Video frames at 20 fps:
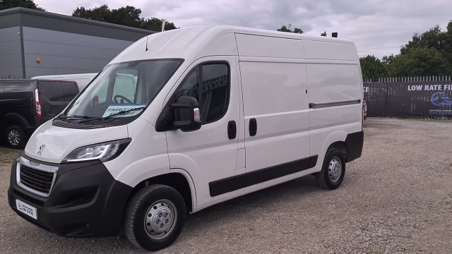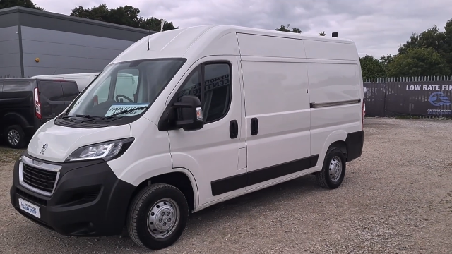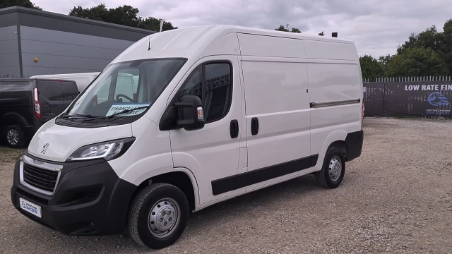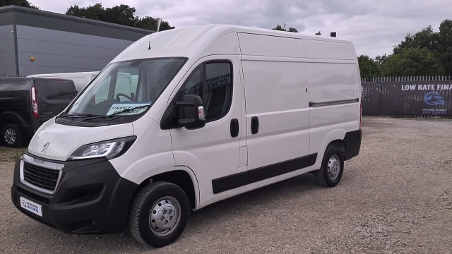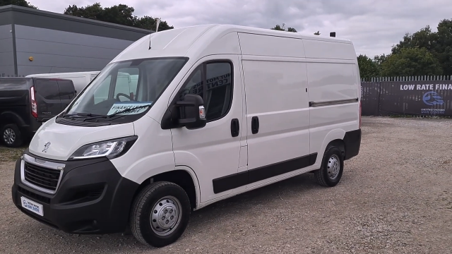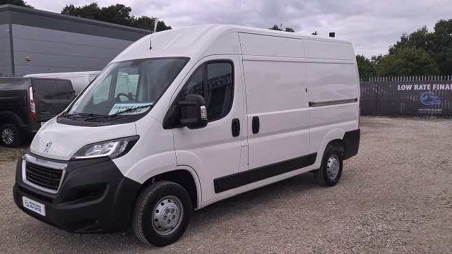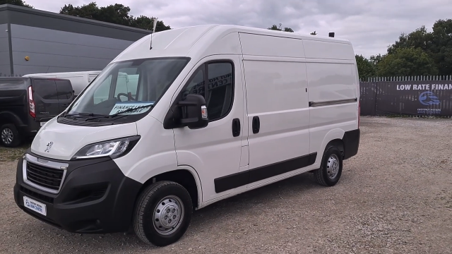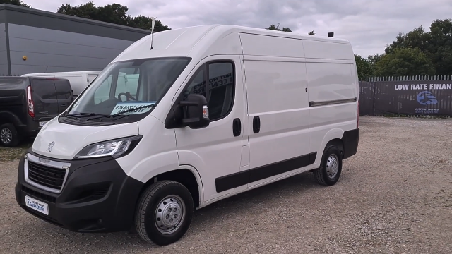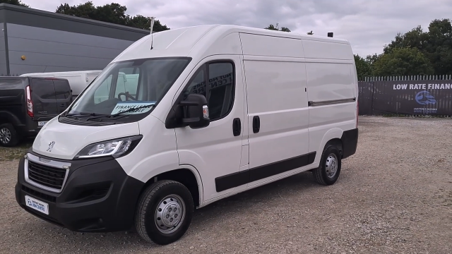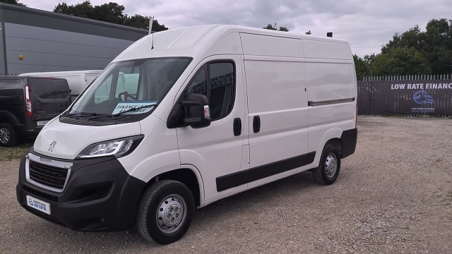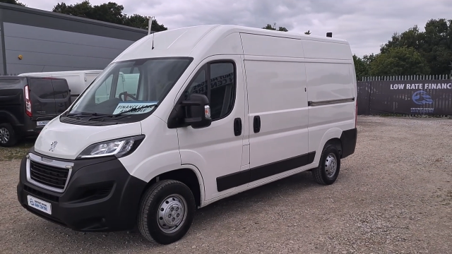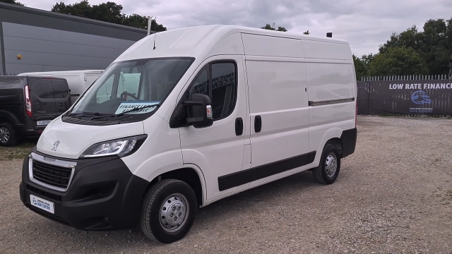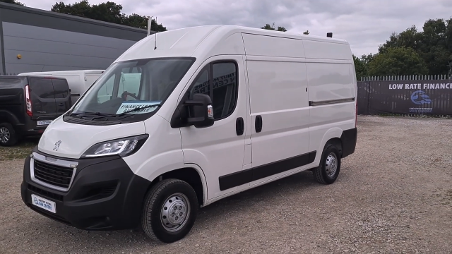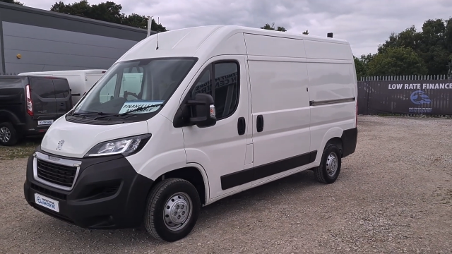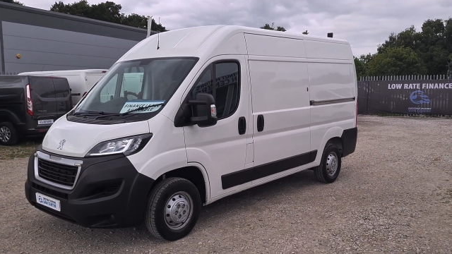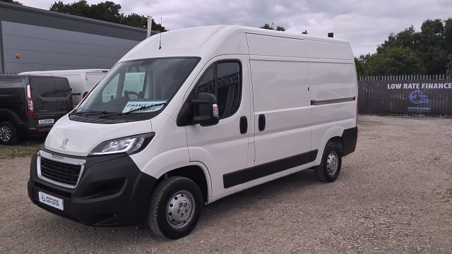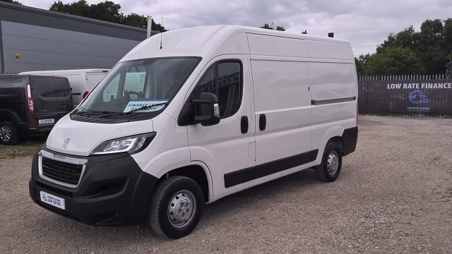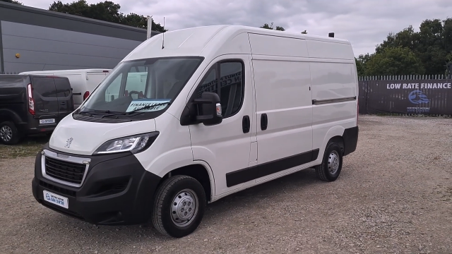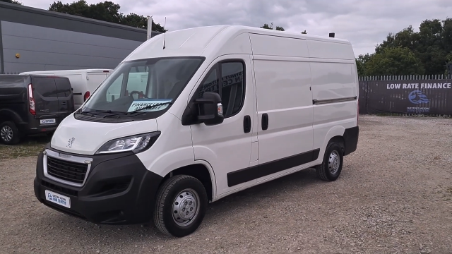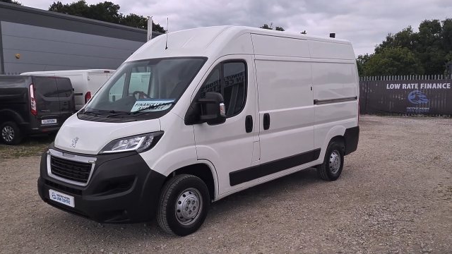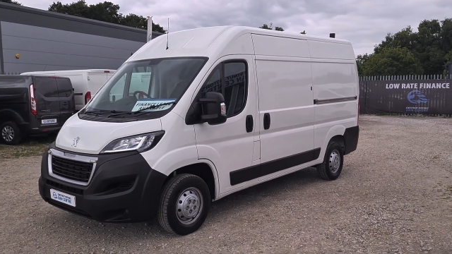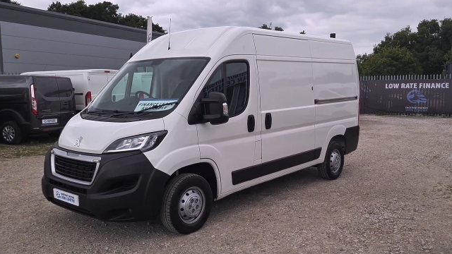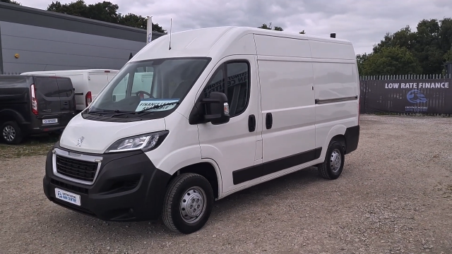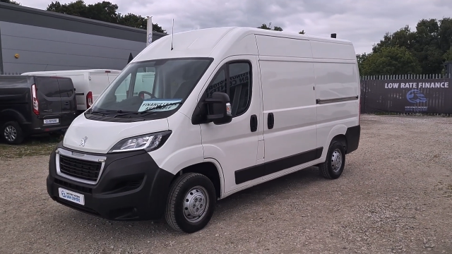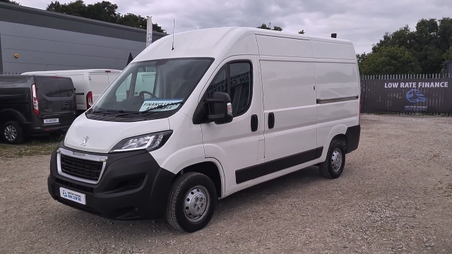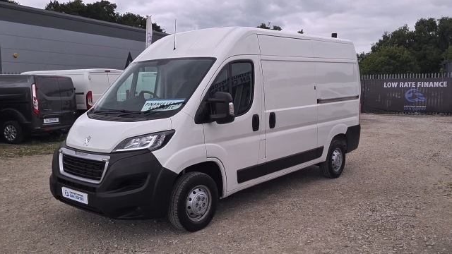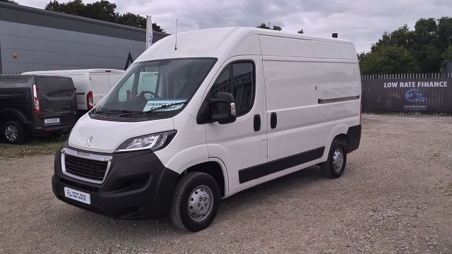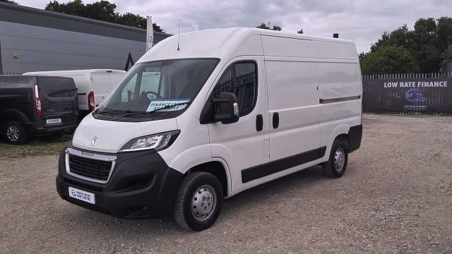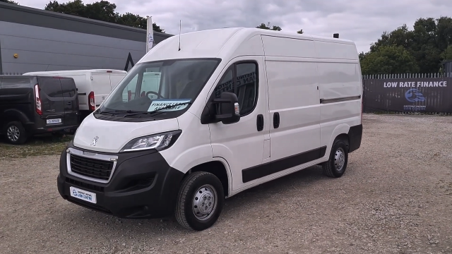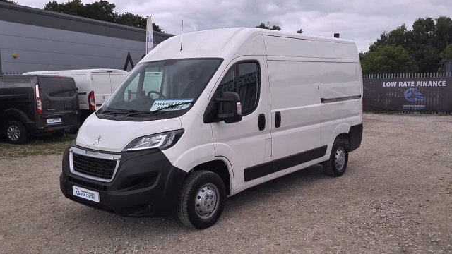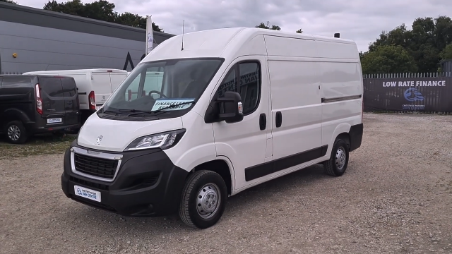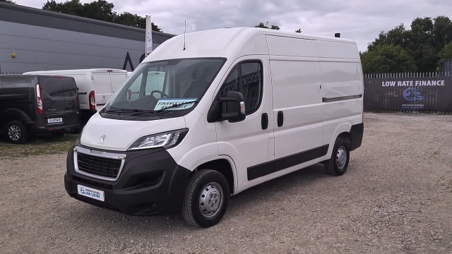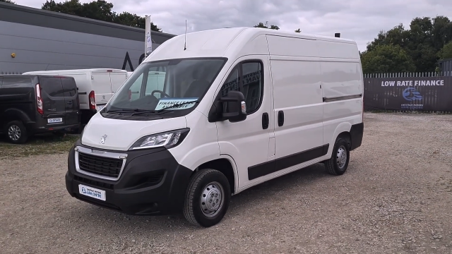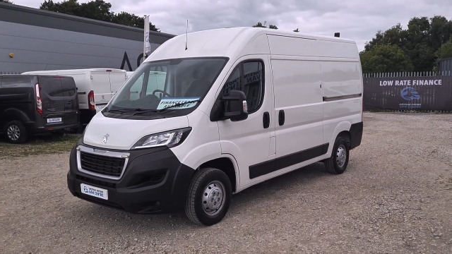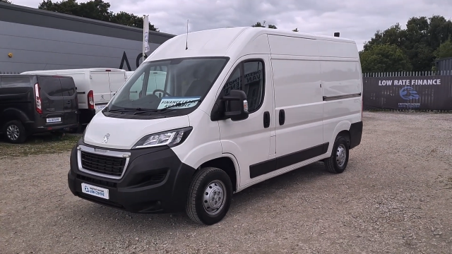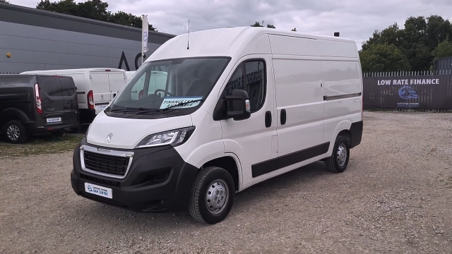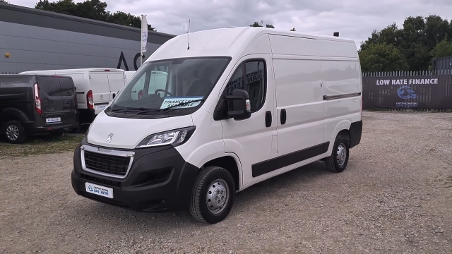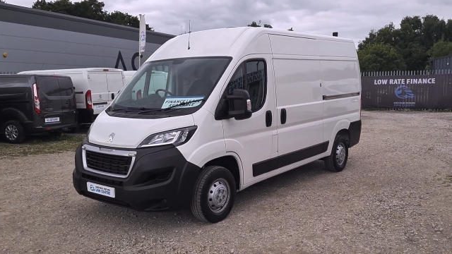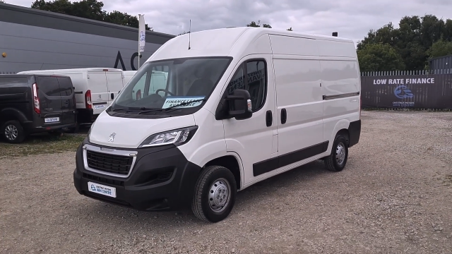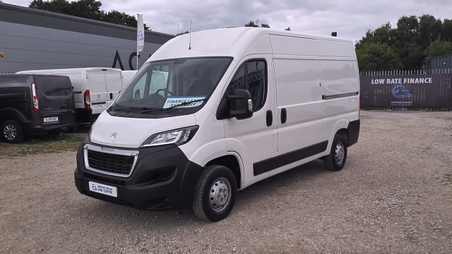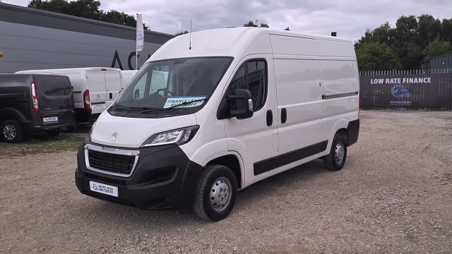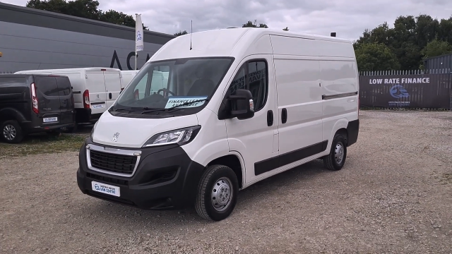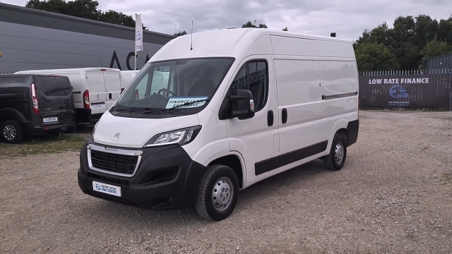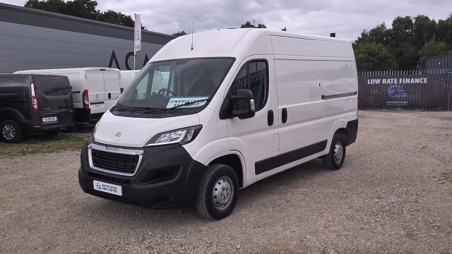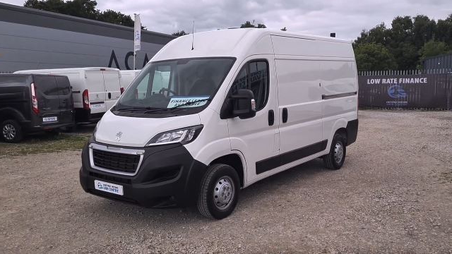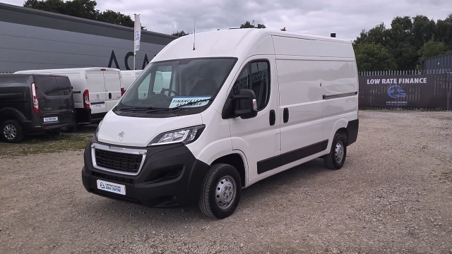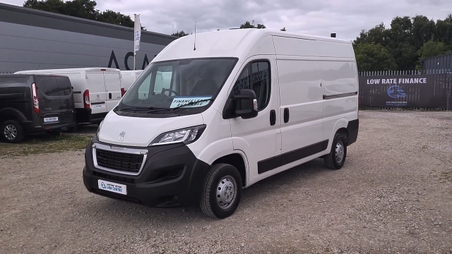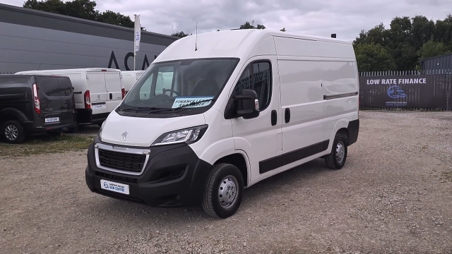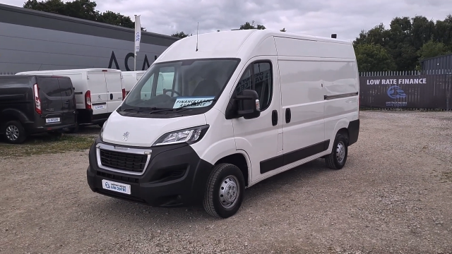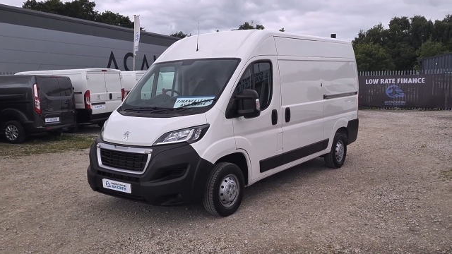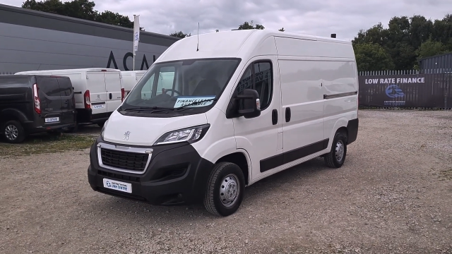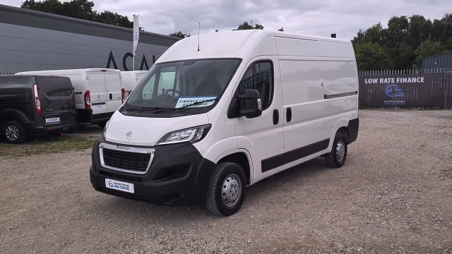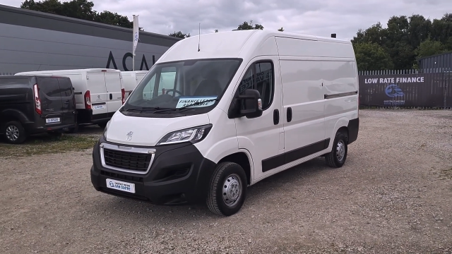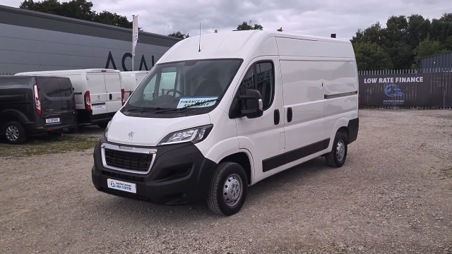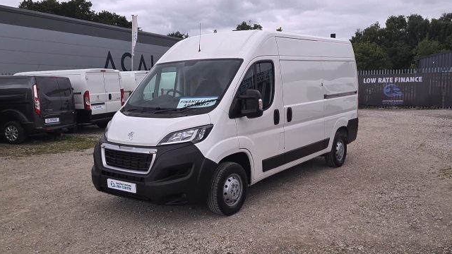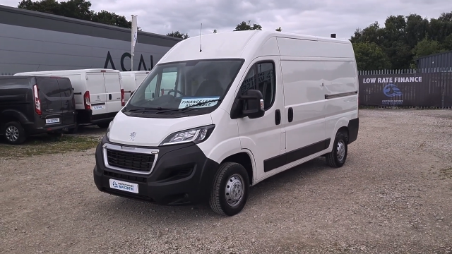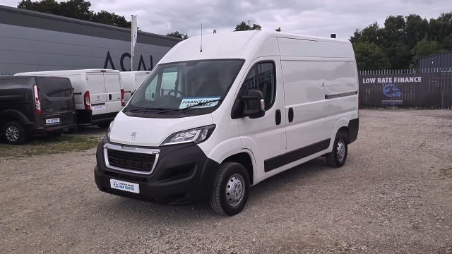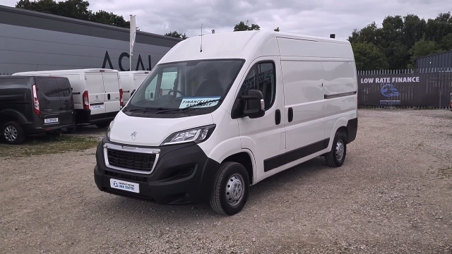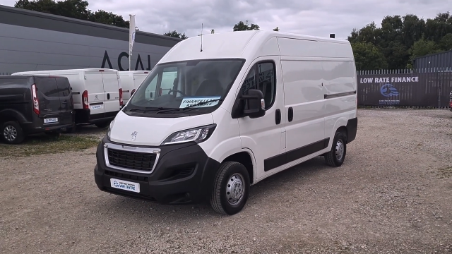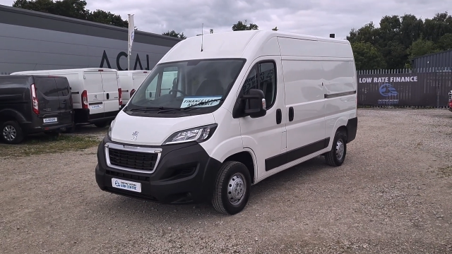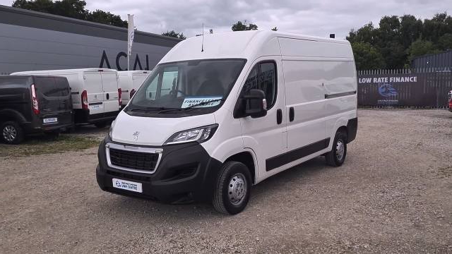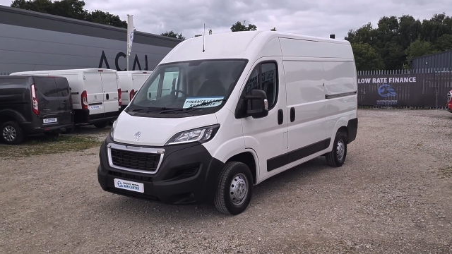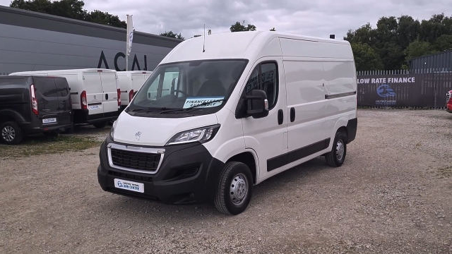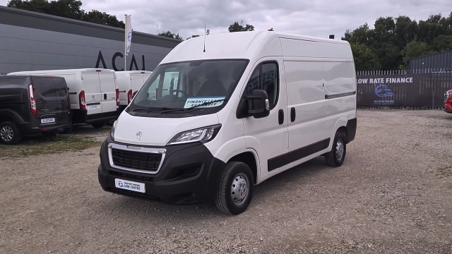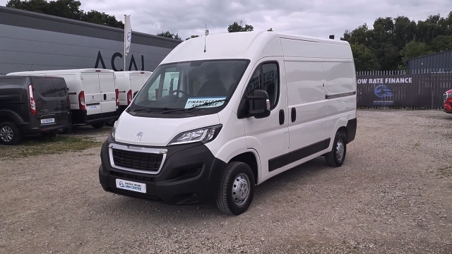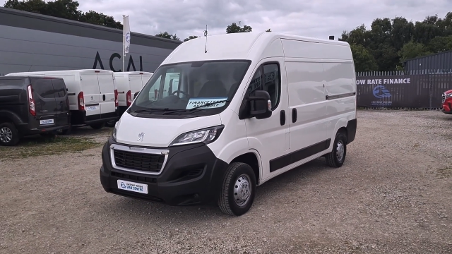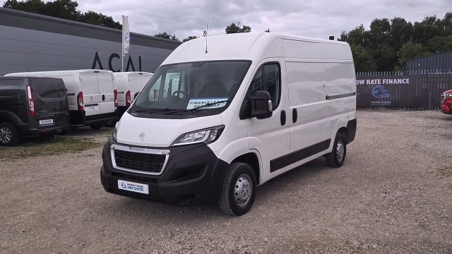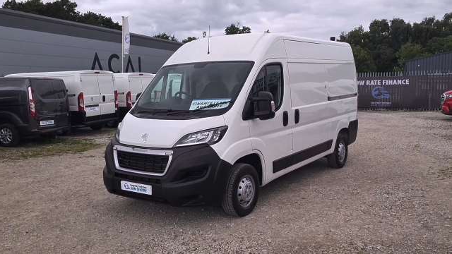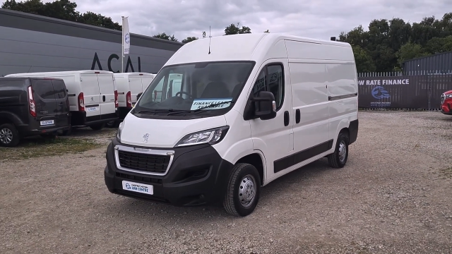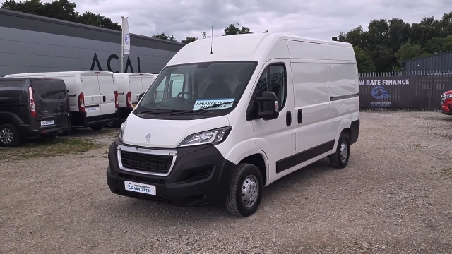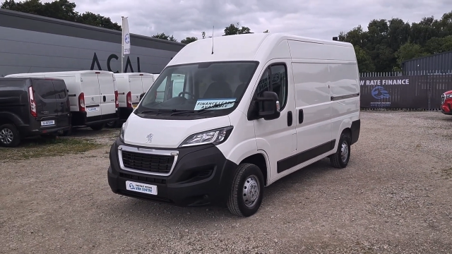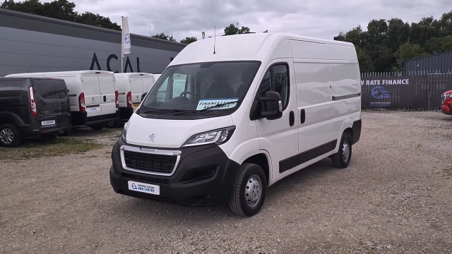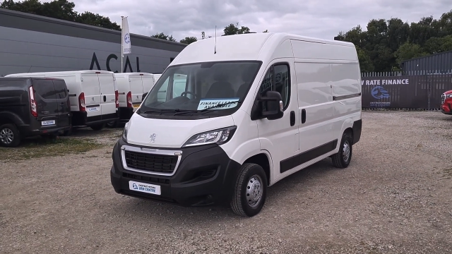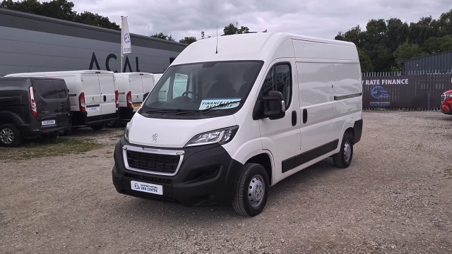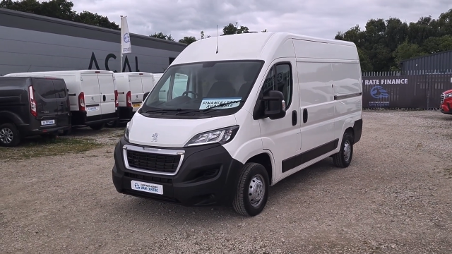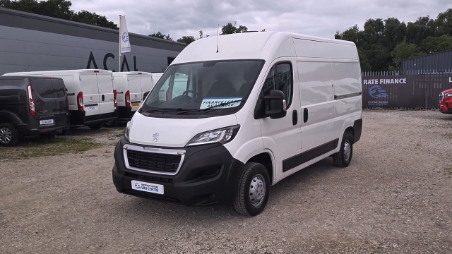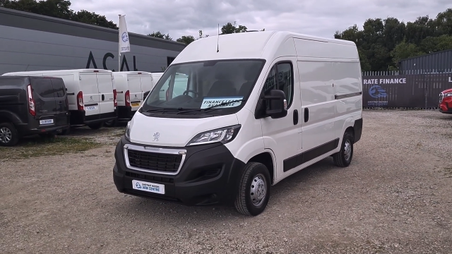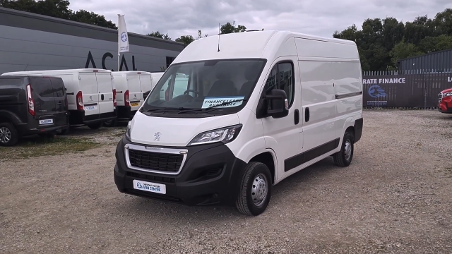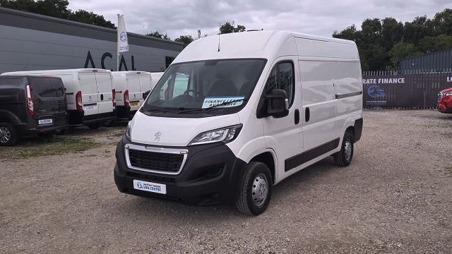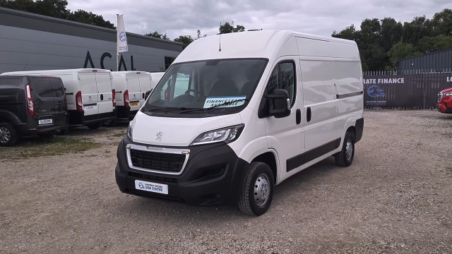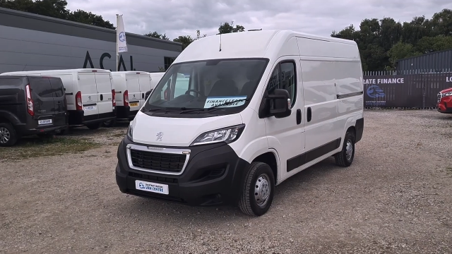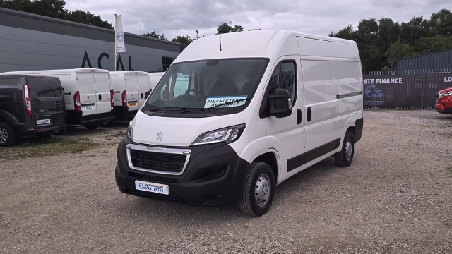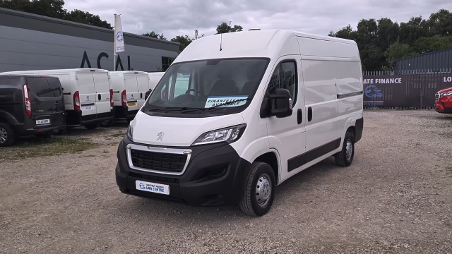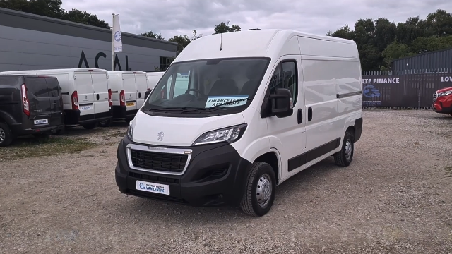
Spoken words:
(no speaker visible)